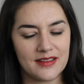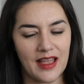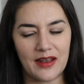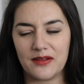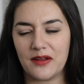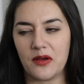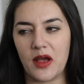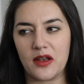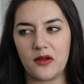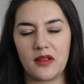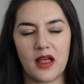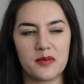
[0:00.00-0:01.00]
I don't know, I
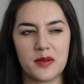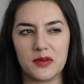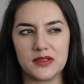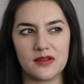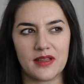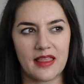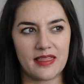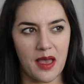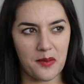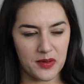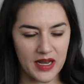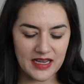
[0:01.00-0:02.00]
know a lot of people don't like
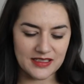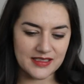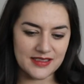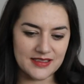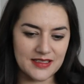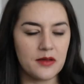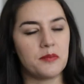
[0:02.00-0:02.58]
that, but I just,